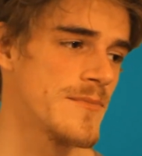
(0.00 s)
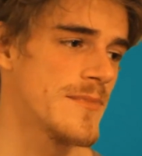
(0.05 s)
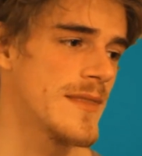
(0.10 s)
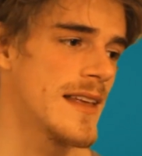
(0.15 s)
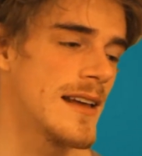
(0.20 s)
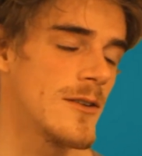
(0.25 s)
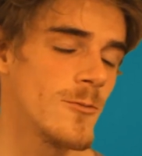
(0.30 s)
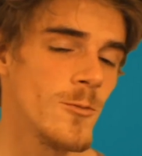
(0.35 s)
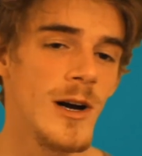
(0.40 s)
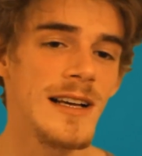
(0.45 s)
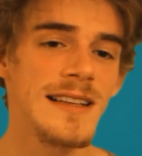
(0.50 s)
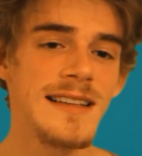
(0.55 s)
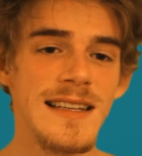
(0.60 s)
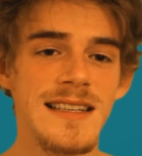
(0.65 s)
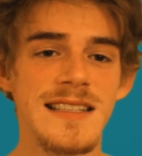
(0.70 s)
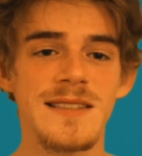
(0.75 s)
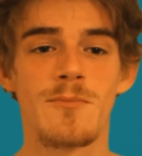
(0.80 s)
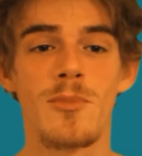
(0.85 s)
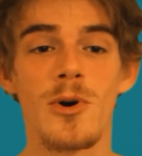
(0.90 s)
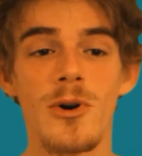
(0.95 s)
And while in
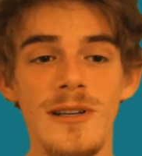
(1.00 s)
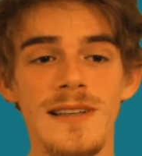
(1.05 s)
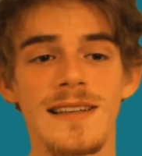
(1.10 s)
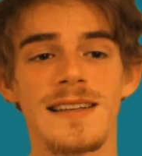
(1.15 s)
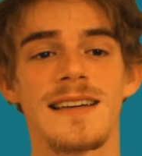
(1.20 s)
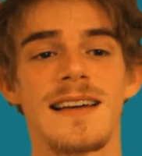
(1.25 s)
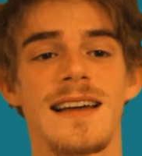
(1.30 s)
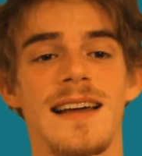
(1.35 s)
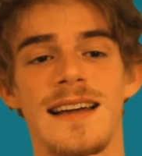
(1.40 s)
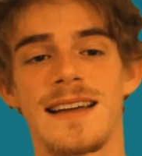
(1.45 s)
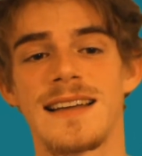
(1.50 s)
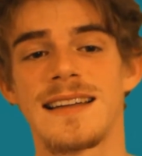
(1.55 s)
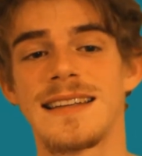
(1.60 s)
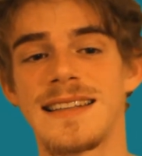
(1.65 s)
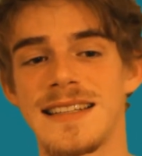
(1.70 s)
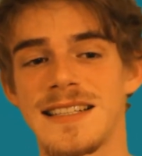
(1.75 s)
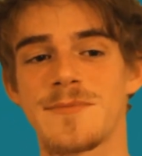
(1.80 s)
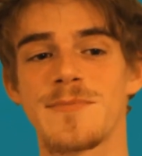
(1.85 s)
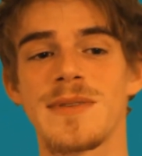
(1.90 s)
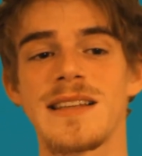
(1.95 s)
his book, he
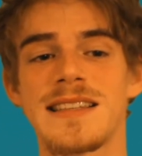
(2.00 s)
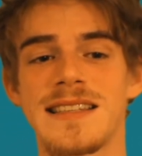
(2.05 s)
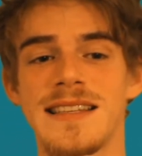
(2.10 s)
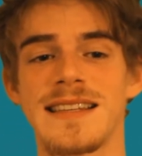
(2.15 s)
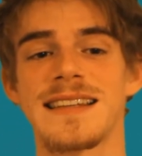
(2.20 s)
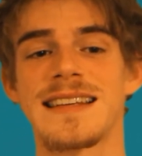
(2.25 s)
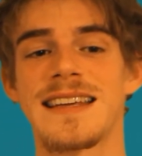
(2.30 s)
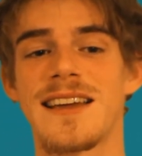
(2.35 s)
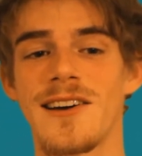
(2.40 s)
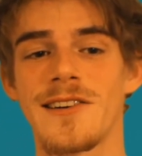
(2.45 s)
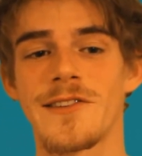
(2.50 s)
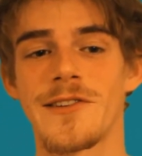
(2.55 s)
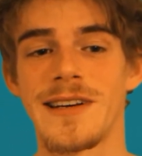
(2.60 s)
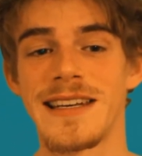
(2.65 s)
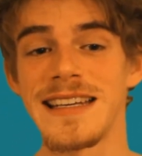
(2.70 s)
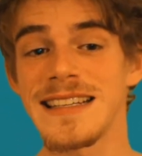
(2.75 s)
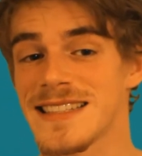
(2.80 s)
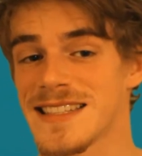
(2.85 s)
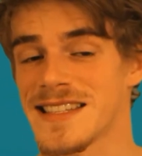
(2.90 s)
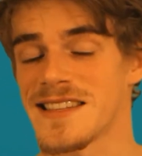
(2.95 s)
explicitly
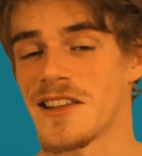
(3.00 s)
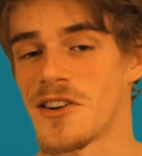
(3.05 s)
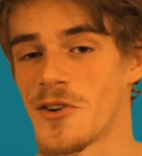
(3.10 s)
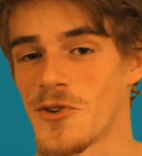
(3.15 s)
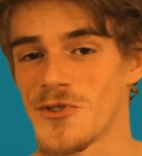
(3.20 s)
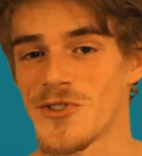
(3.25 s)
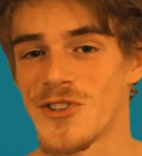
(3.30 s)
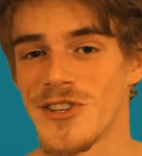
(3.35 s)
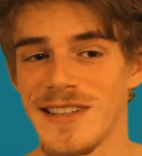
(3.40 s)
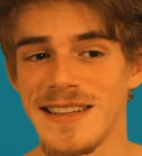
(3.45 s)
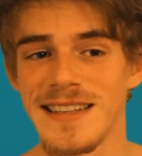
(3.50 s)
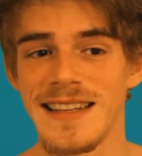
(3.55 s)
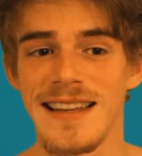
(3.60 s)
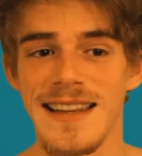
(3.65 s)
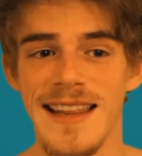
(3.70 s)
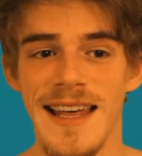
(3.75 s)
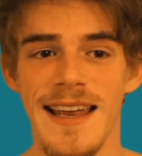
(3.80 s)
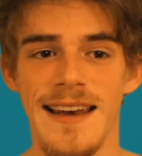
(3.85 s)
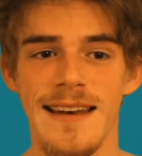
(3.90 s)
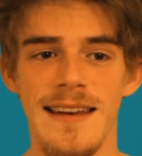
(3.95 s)
contradicts the notion
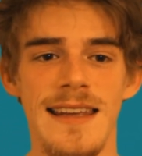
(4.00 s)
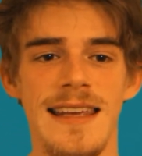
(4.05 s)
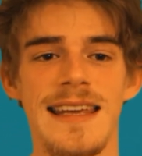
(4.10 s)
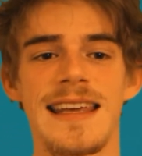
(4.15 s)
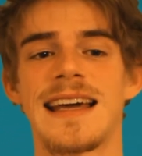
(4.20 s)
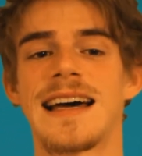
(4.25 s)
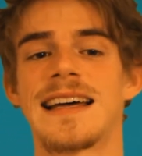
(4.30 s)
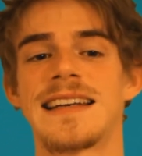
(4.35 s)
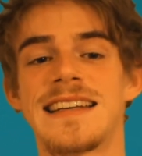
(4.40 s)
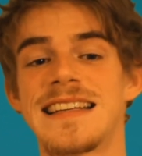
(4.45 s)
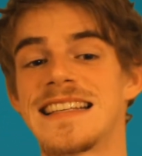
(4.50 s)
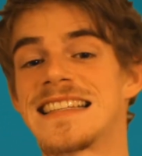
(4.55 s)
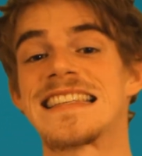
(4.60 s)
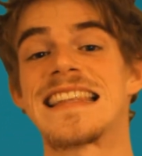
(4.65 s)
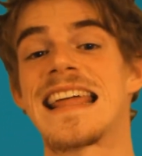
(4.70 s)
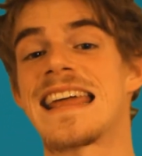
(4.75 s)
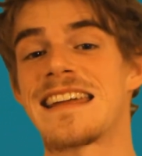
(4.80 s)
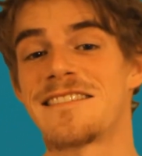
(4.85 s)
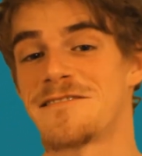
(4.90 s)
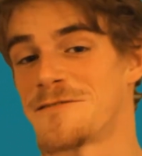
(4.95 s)
that he had
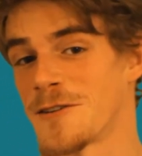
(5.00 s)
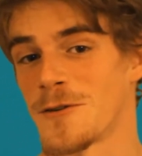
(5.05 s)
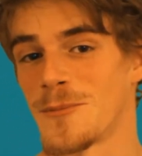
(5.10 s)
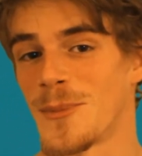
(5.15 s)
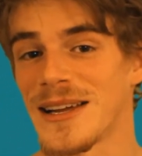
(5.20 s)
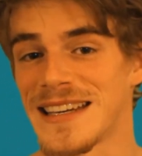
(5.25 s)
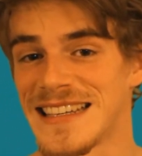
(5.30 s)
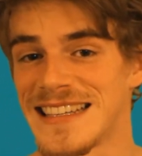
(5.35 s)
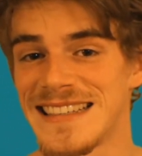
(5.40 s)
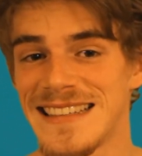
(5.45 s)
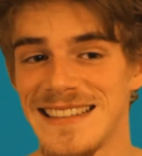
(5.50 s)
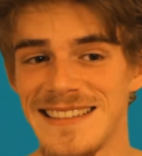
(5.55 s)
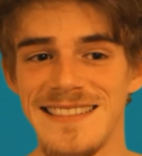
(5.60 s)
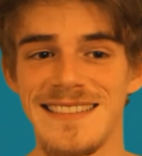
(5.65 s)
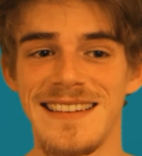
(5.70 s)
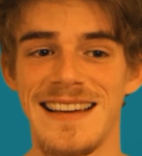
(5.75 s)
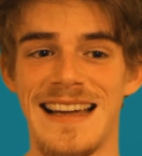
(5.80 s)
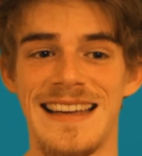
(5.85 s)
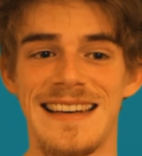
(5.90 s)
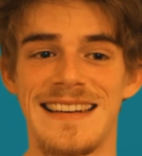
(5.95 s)
disdain for money
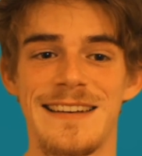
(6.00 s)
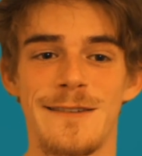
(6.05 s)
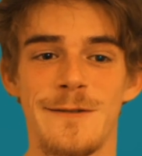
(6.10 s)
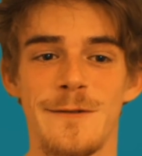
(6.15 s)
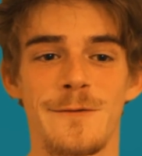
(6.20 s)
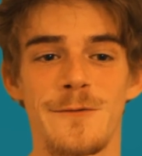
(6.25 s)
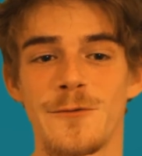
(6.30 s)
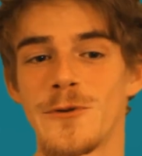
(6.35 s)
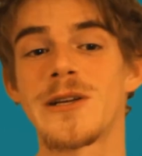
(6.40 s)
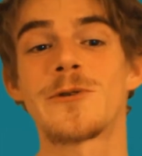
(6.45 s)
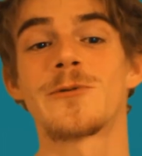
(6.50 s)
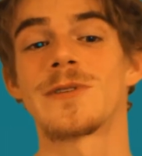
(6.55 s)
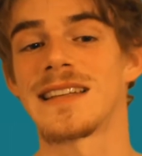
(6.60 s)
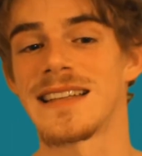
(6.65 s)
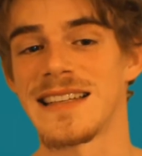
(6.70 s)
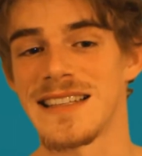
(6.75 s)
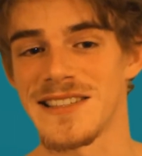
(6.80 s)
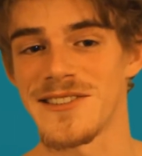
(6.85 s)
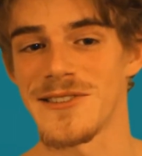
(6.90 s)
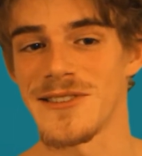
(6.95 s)
and
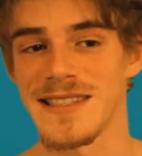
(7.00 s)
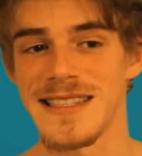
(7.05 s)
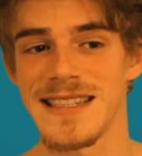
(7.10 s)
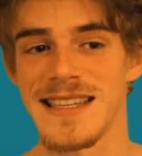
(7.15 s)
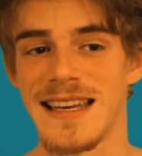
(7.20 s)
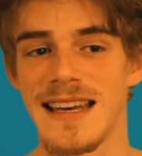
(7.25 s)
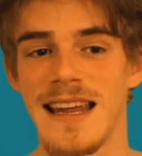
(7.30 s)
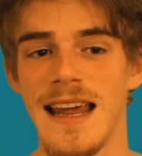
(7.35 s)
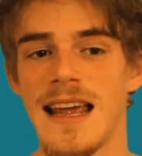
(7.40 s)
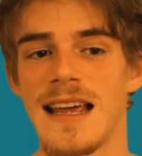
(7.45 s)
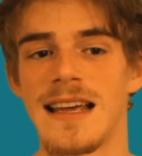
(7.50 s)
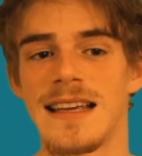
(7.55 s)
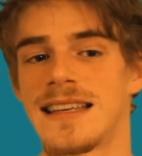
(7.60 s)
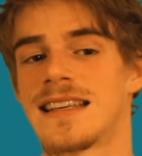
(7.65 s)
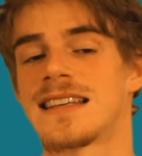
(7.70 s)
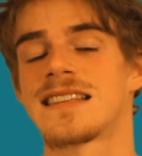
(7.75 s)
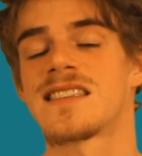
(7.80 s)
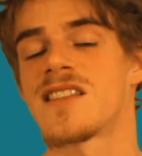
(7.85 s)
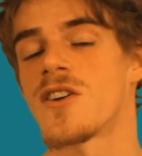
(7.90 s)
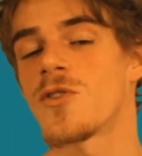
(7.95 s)
frequently asserts that he
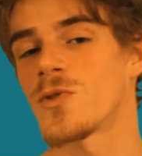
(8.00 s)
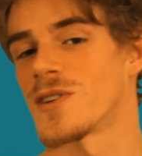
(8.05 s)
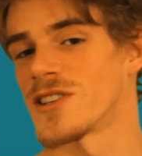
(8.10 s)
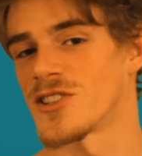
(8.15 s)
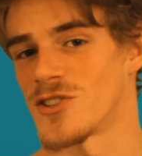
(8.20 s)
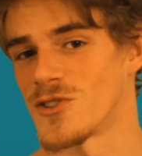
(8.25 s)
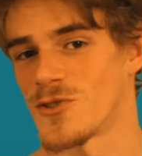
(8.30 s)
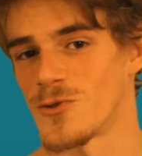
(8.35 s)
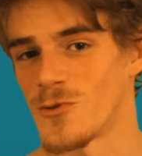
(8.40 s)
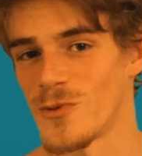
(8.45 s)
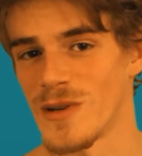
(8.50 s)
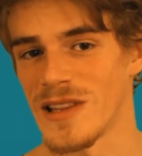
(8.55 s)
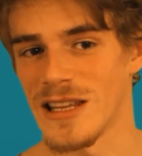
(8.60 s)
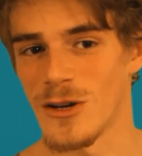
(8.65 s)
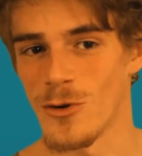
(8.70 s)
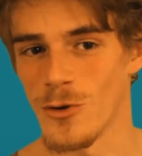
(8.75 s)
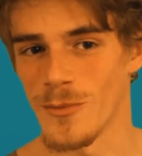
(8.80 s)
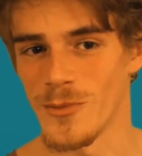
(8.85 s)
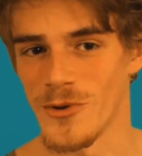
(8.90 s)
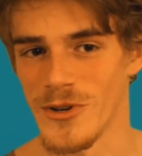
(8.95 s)
has no issue with
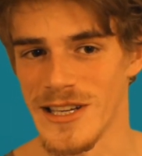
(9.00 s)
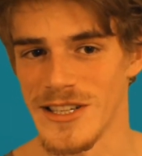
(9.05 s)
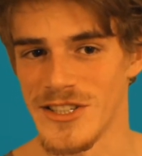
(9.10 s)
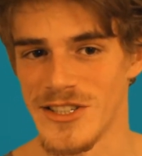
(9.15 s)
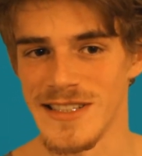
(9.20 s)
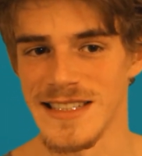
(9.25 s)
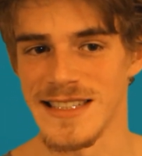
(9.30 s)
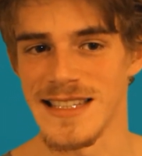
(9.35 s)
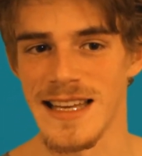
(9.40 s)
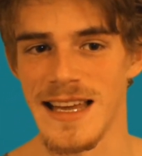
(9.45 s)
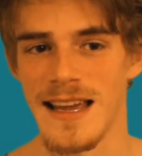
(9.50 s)
corporations